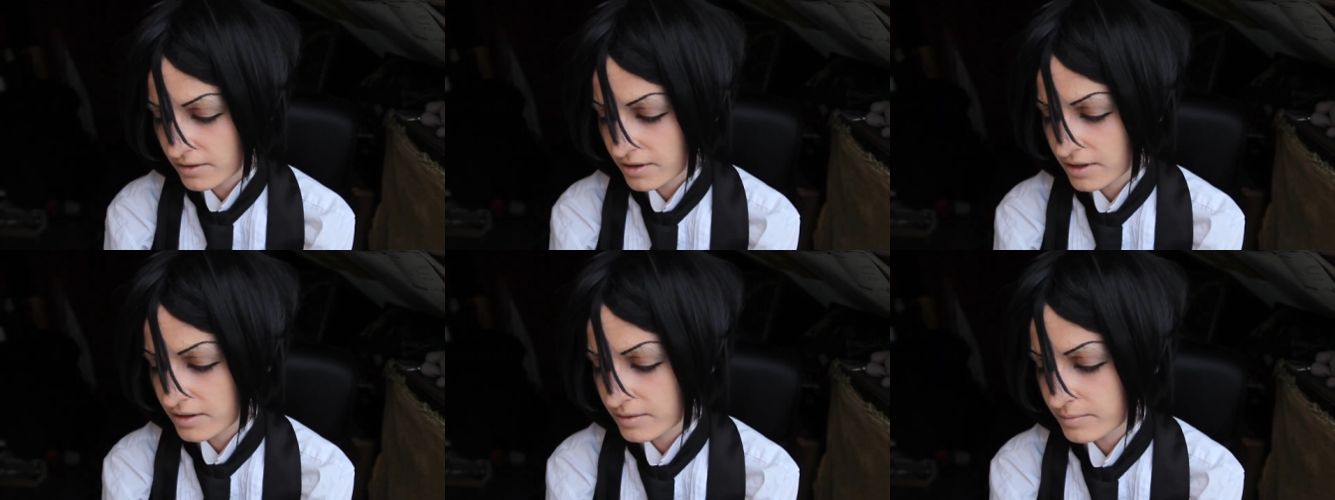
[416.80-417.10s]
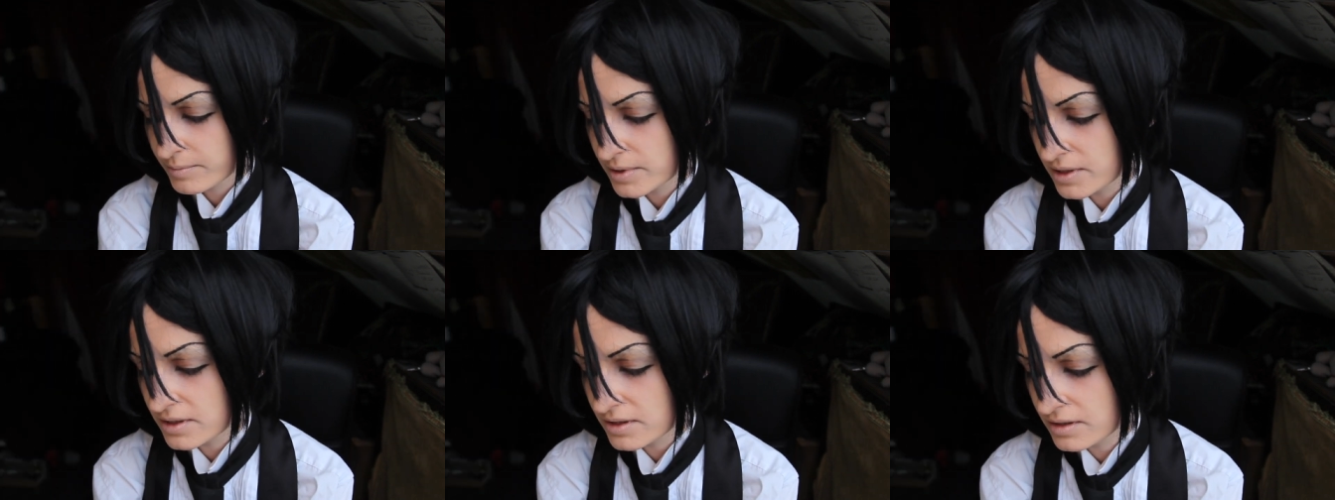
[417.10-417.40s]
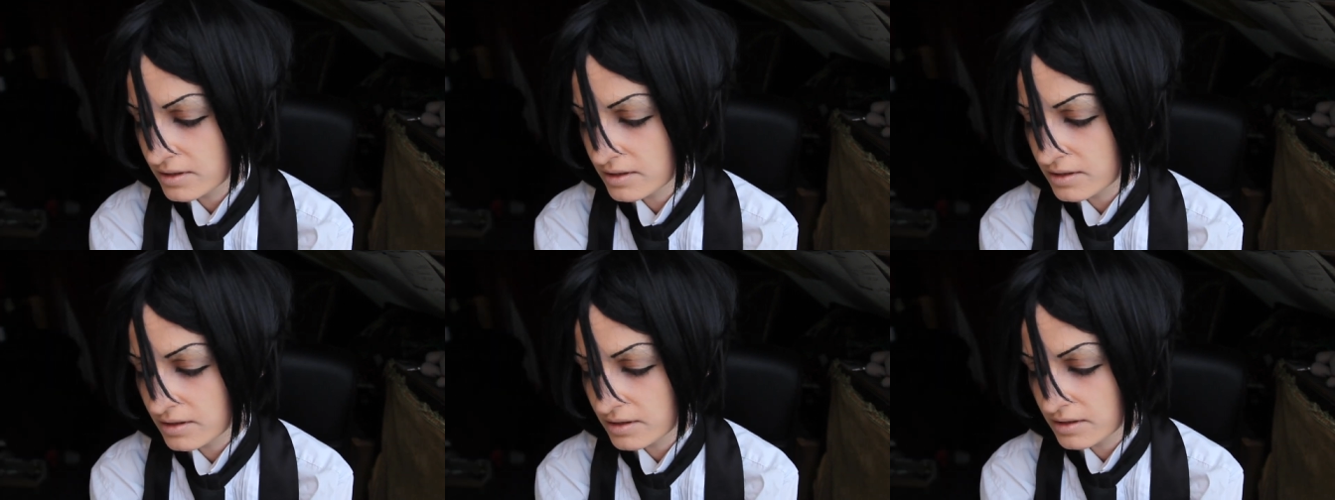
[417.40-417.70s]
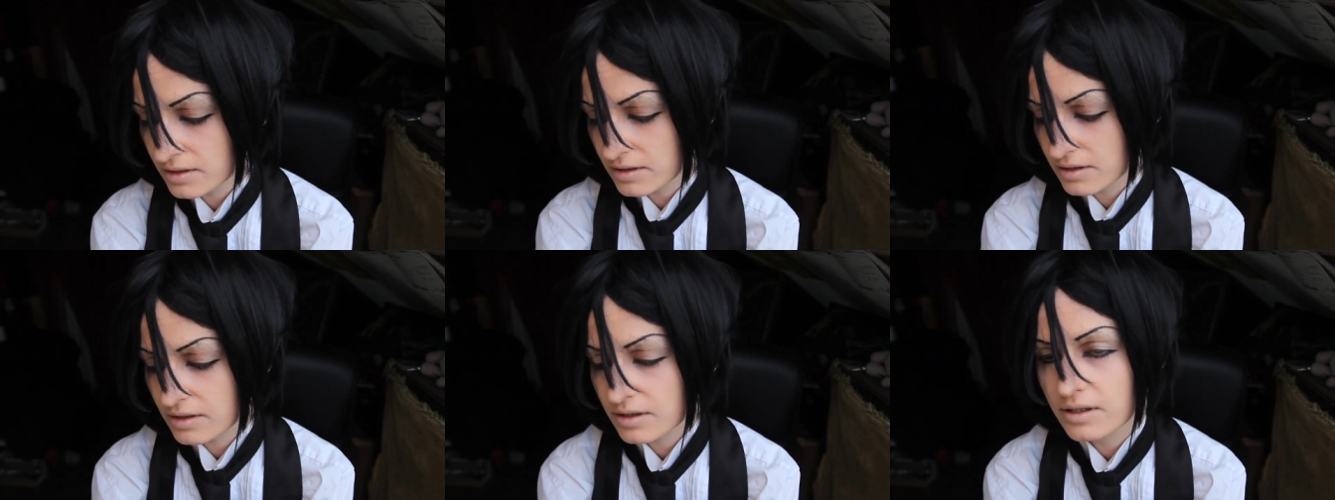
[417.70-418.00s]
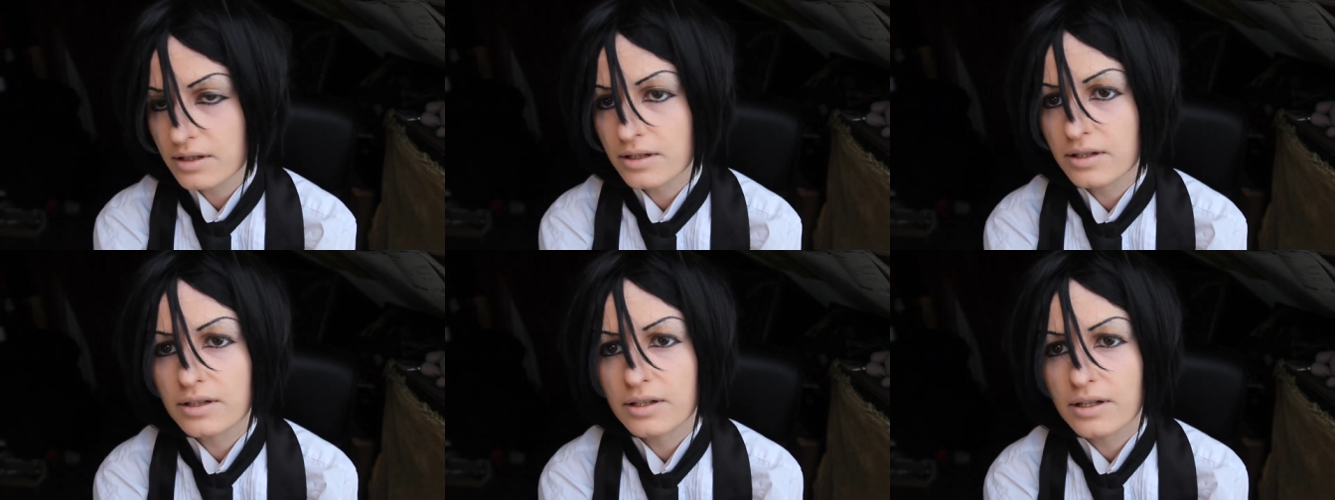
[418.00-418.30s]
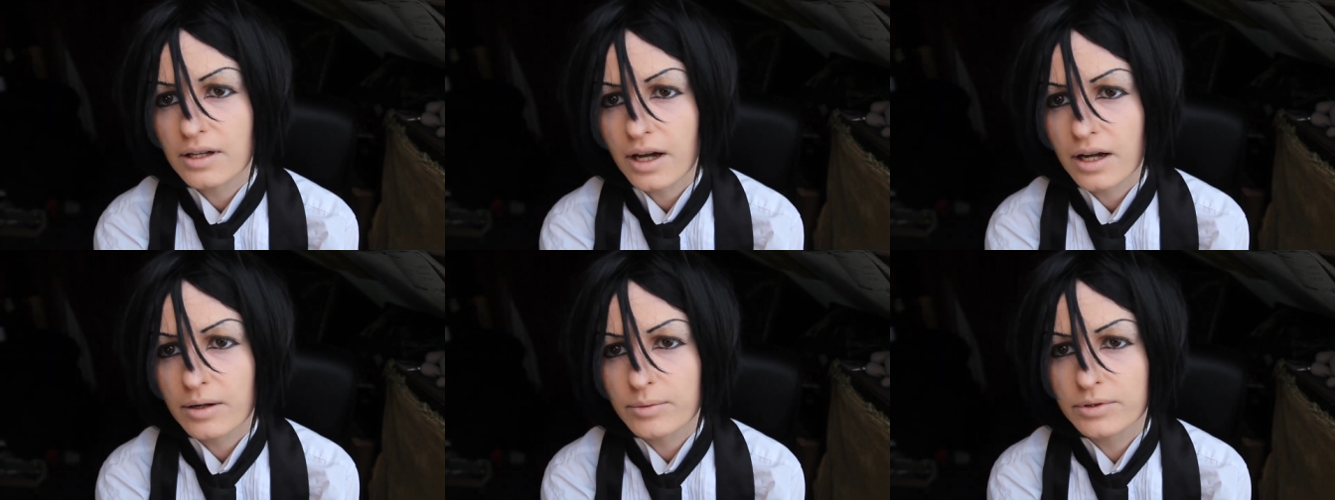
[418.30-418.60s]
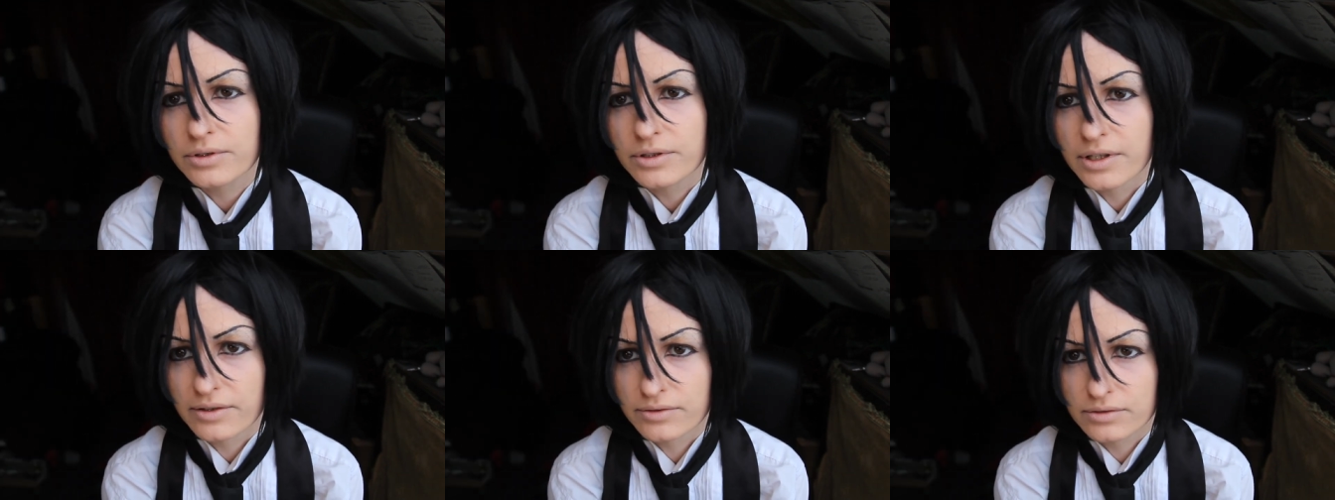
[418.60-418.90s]
grips. I
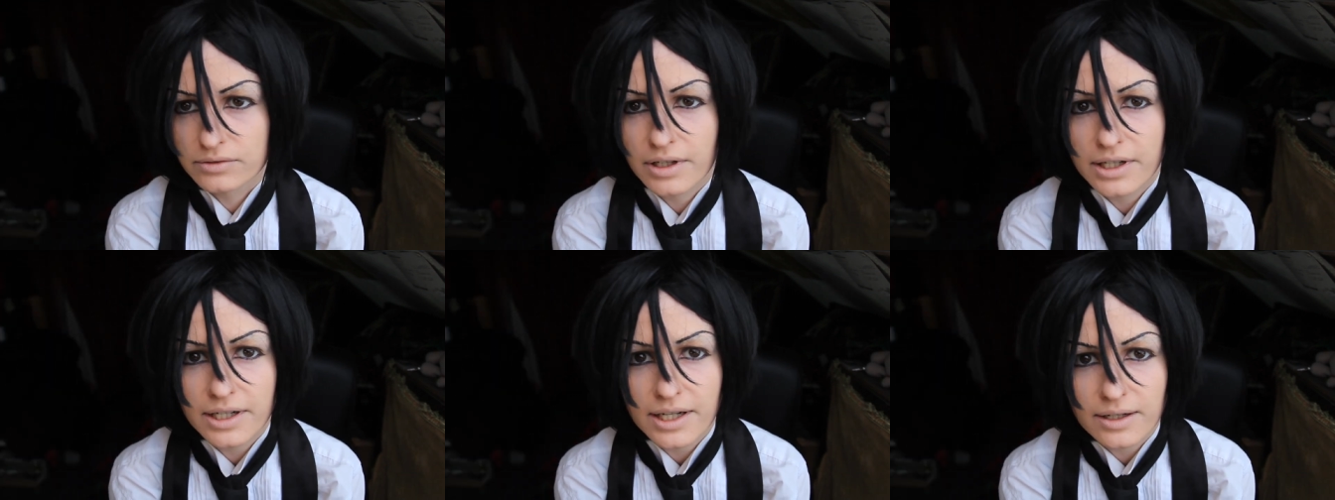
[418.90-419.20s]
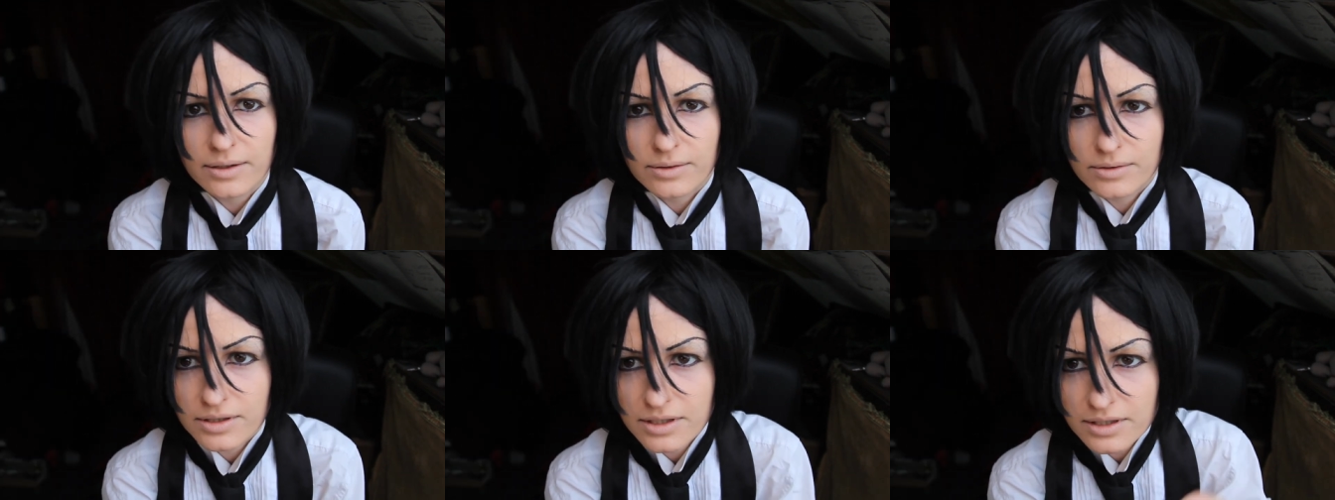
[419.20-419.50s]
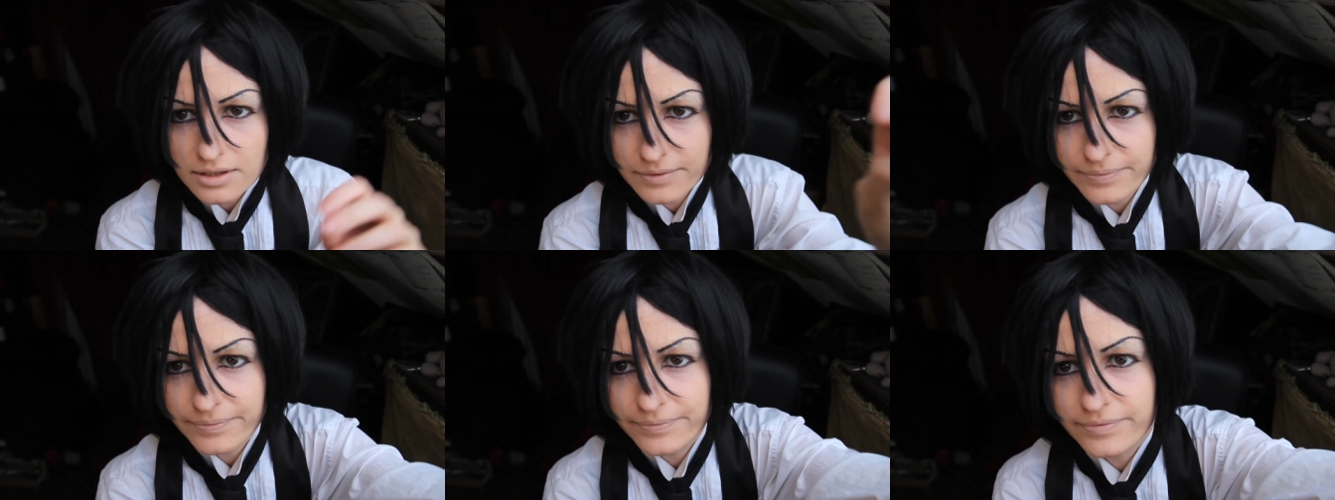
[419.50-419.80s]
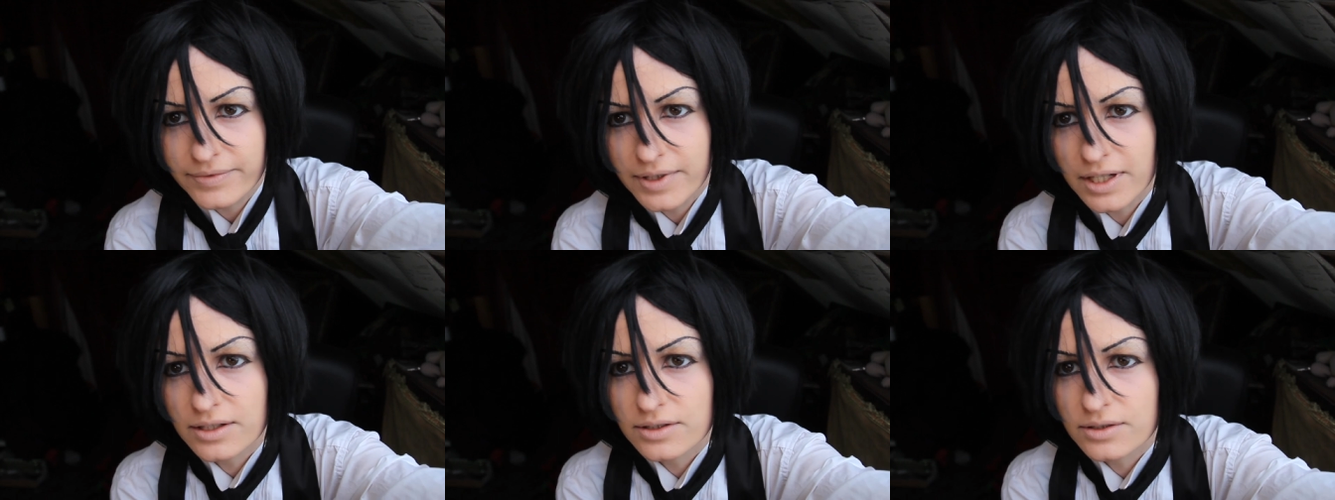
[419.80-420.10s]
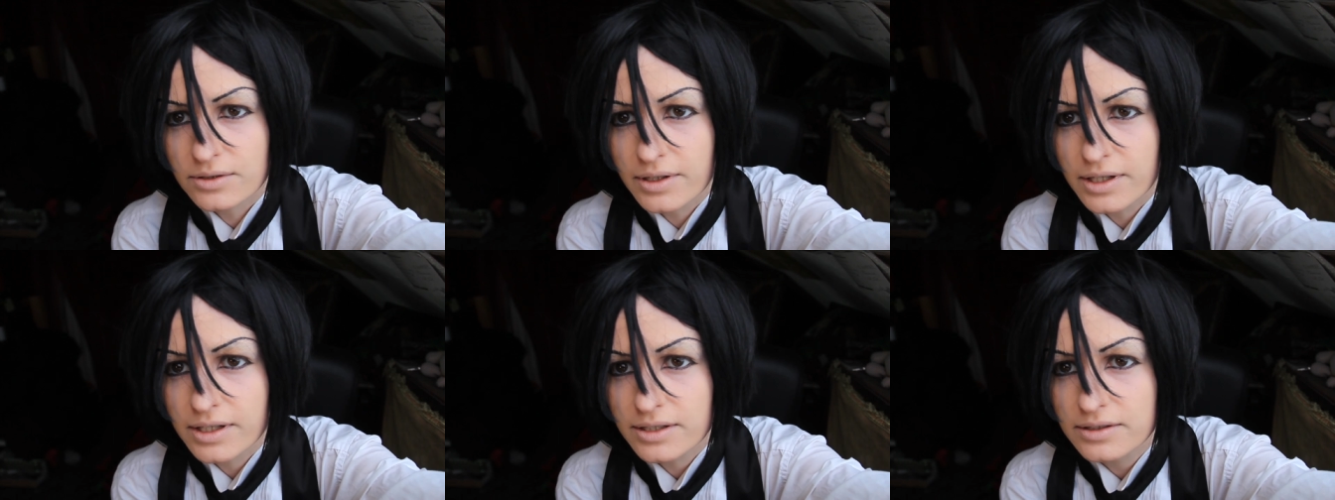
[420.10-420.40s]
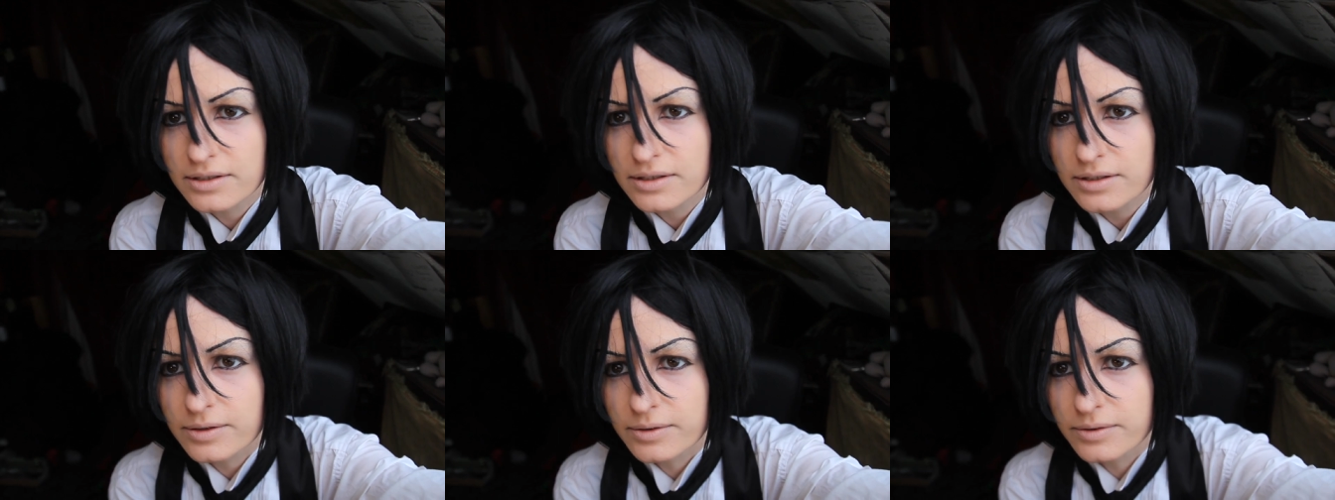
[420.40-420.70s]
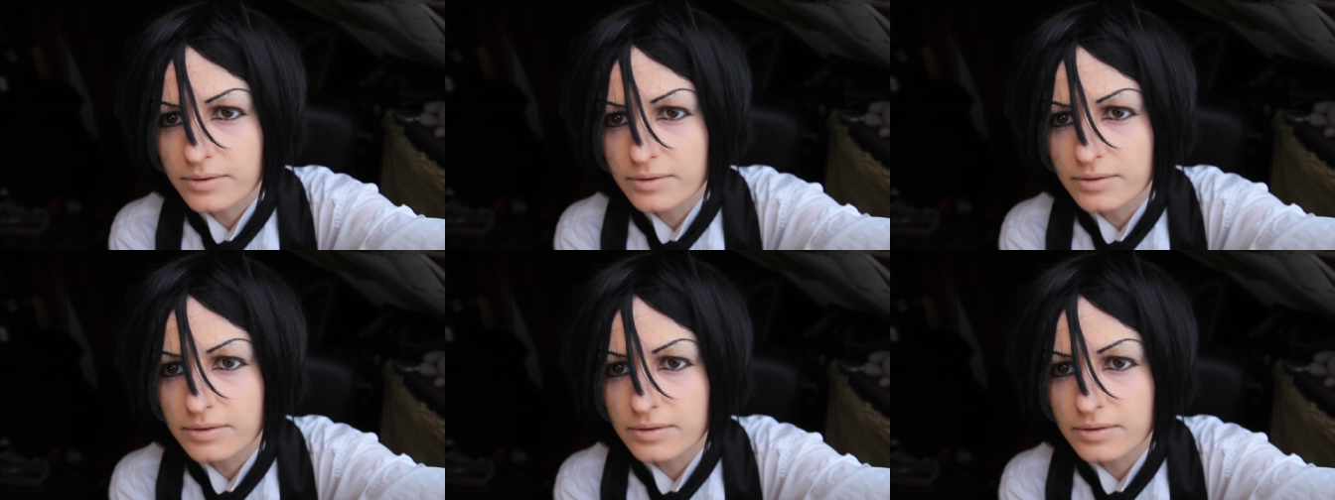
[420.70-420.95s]
will never run out, as you guys know.